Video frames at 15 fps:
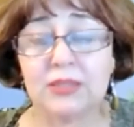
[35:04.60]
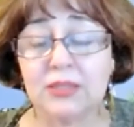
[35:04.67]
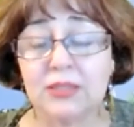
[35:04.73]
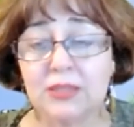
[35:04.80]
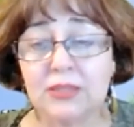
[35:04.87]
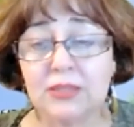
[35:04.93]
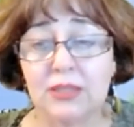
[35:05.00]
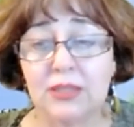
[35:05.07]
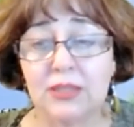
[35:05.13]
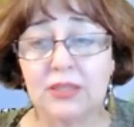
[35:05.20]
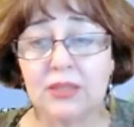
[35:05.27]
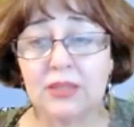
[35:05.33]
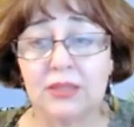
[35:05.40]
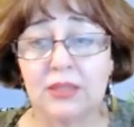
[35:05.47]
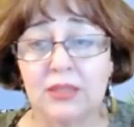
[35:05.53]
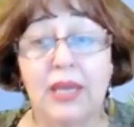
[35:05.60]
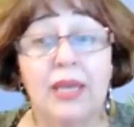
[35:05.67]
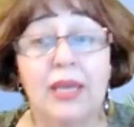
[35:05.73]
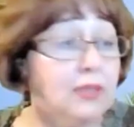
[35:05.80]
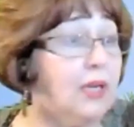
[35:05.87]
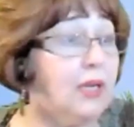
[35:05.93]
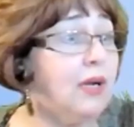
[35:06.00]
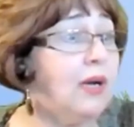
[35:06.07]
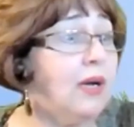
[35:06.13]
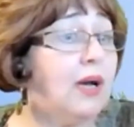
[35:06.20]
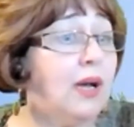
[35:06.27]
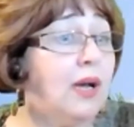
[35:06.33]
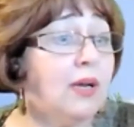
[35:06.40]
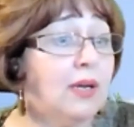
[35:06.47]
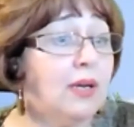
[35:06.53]
it in
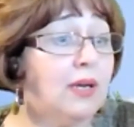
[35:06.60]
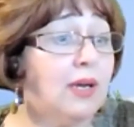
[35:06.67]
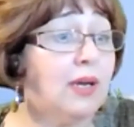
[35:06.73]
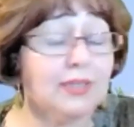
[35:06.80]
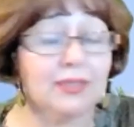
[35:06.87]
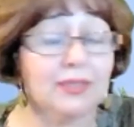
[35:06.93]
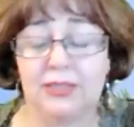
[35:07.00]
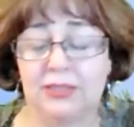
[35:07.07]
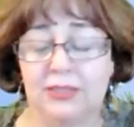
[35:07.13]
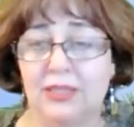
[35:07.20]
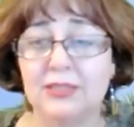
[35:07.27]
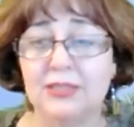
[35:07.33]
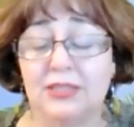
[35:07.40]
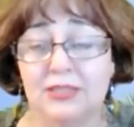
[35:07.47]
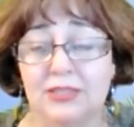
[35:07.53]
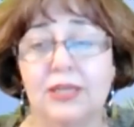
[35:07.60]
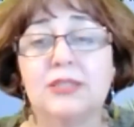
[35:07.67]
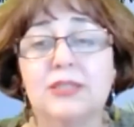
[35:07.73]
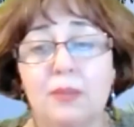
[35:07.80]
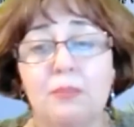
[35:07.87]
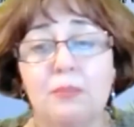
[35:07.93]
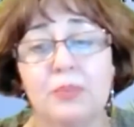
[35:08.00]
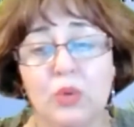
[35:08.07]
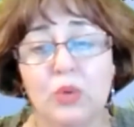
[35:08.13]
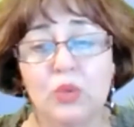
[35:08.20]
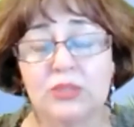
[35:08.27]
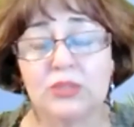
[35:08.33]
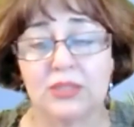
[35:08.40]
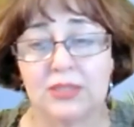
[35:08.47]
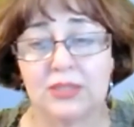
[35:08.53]
I understand that there are some
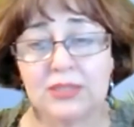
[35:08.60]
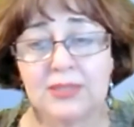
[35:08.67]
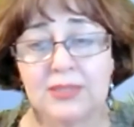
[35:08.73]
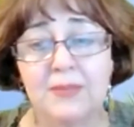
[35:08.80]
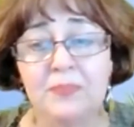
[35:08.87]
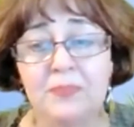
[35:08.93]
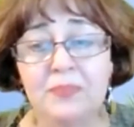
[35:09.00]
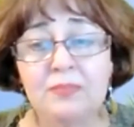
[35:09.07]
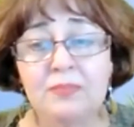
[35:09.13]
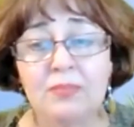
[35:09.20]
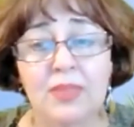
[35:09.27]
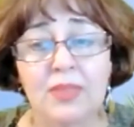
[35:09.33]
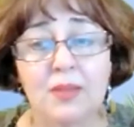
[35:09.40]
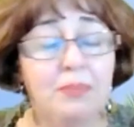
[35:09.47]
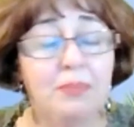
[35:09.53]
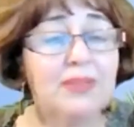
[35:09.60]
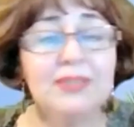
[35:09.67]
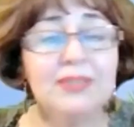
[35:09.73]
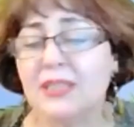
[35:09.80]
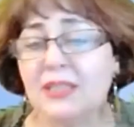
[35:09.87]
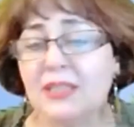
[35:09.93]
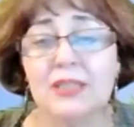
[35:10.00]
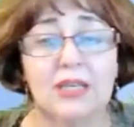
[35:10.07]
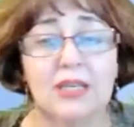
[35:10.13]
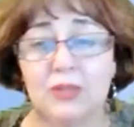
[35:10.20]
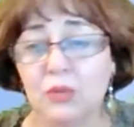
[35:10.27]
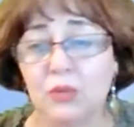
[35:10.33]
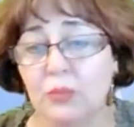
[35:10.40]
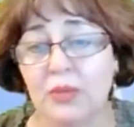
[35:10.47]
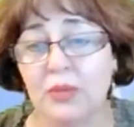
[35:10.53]
processes, political,
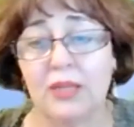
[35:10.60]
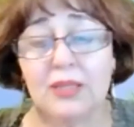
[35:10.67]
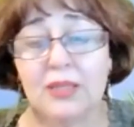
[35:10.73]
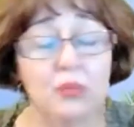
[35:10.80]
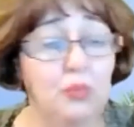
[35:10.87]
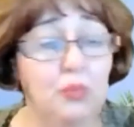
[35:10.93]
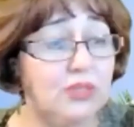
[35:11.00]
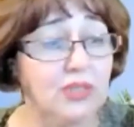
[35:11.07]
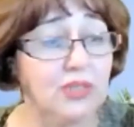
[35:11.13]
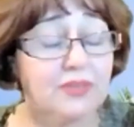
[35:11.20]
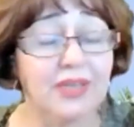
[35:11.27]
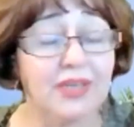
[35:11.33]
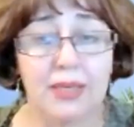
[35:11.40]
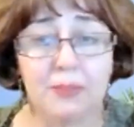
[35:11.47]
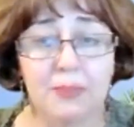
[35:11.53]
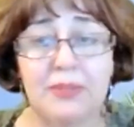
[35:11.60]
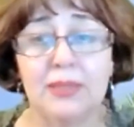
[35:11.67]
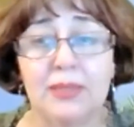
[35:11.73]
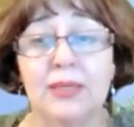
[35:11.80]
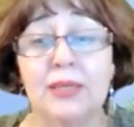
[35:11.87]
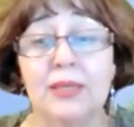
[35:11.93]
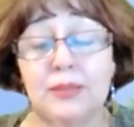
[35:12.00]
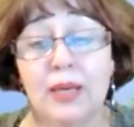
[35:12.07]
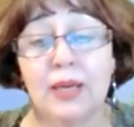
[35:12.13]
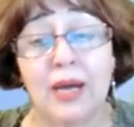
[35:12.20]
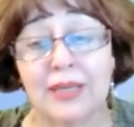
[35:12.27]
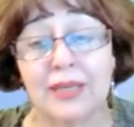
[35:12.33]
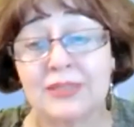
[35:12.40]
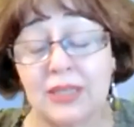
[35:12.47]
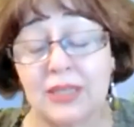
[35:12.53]
economical, and whatever happening in
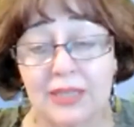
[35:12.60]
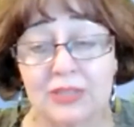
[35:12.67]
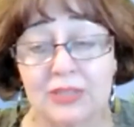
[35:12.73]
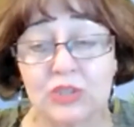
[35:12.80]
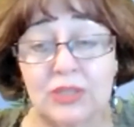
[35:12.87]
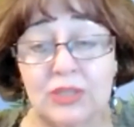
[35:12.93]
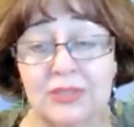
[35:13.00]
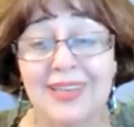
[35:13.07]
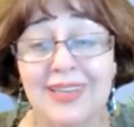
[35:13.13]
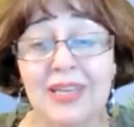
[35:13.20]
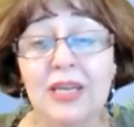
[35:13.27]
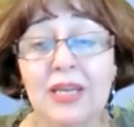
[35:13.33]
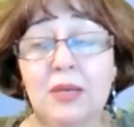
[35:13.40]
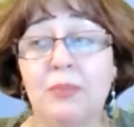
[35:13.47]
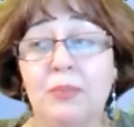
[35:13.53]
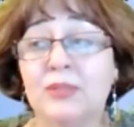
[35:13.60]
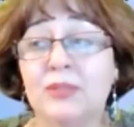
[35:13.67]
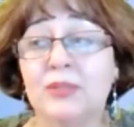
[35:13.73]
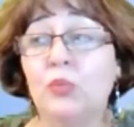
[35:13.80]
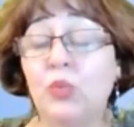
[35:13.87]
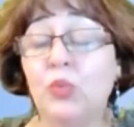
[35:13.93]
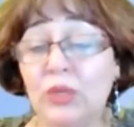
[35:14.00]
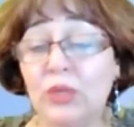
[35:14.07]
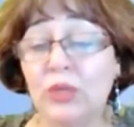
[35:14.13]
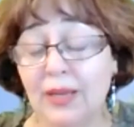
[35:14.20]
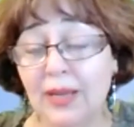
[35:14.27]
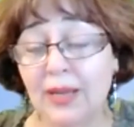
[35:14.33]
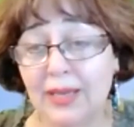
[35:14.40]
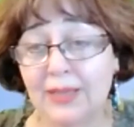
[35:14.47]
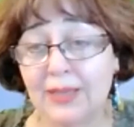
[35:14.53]
other countries. But what
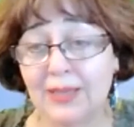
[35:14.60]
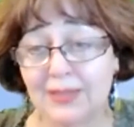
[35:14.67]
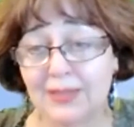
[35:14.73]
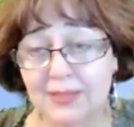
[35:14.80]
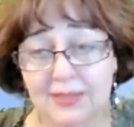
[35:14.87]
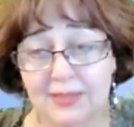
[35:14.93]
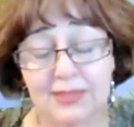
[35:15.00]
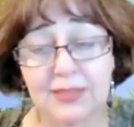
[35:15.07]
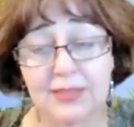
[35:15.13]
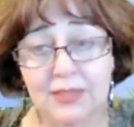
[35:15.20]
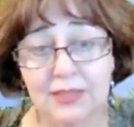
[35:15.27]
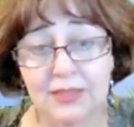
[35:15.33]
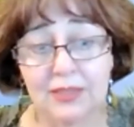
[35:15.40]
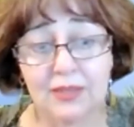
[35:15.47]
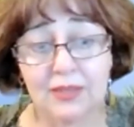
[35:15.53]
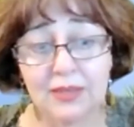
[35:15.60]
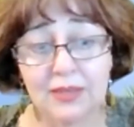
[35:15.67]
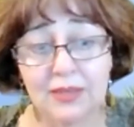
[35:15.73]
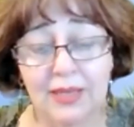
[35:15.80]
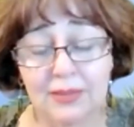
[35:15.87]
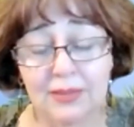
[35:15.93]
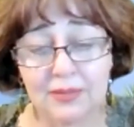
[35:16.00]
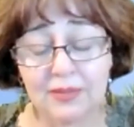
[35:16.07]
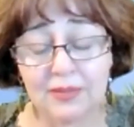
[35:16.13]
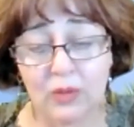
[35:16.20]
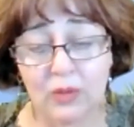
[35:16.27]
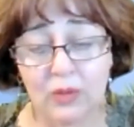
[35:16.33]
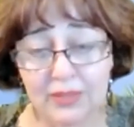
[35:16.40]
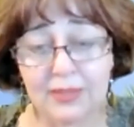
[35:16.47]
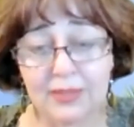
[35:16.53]
I can see and
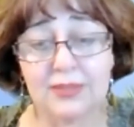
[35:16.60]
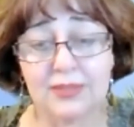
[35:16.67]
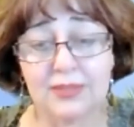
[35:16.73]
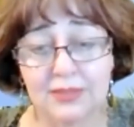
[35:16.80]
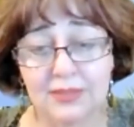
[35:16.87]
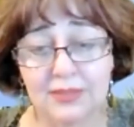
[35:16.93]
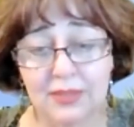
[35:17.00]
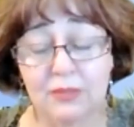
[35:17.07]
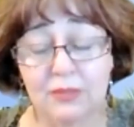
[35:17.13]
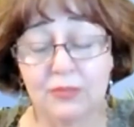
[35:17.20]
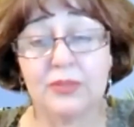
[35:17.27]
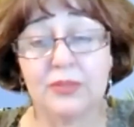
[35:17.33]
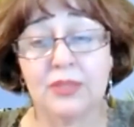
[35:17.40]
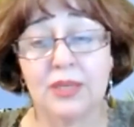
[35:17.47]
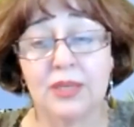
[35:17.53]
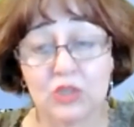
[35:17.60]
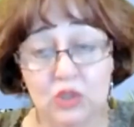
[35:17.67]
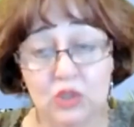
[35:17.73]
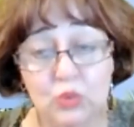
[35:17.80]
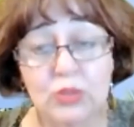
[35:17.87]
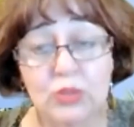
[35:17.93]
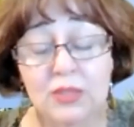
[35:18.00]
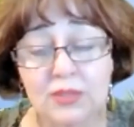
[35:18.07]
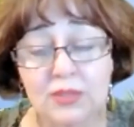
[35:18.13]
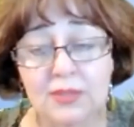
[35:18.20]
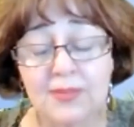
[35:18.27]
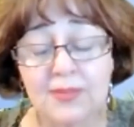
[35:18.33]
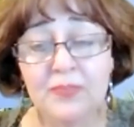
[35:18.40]
already say with assurance,